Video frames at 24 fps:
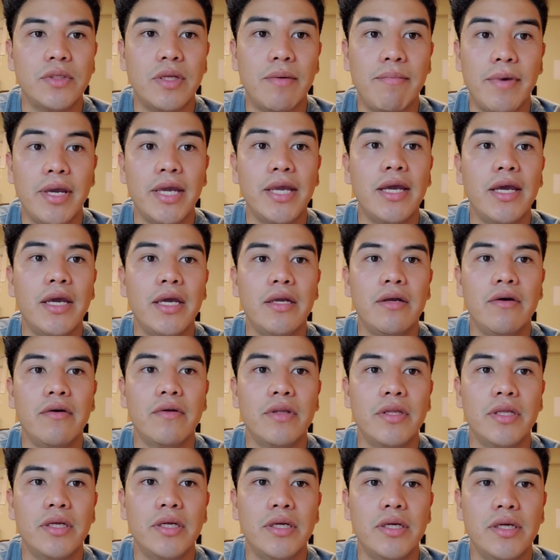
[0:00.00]
the main gate or
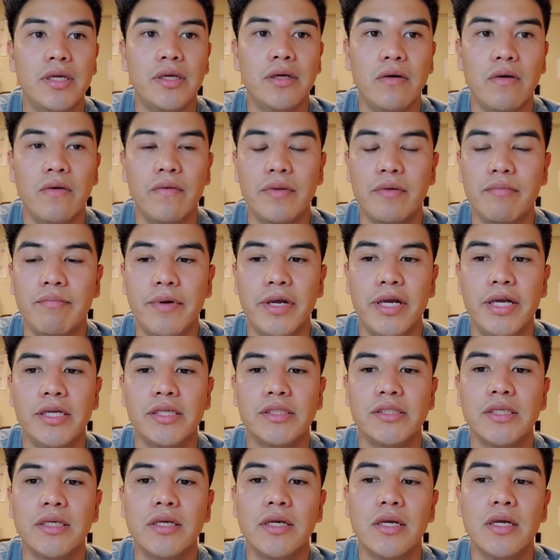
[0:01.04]
the old
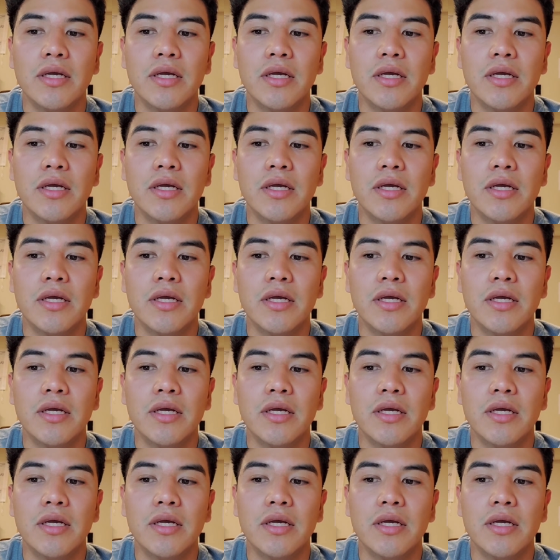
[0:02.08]
base